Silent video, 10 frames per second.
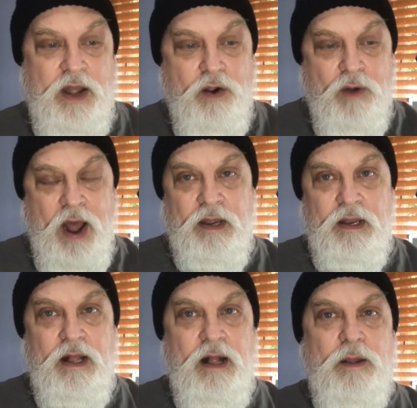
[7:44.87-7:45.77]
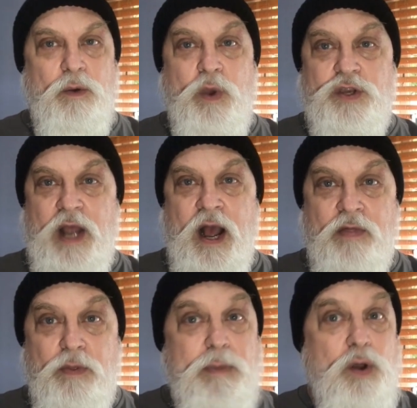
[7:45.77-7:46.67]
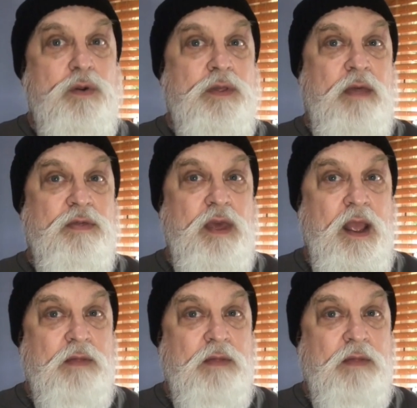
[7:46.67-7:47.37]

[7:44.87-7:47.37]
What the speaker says: in a run, which are the build of that thing.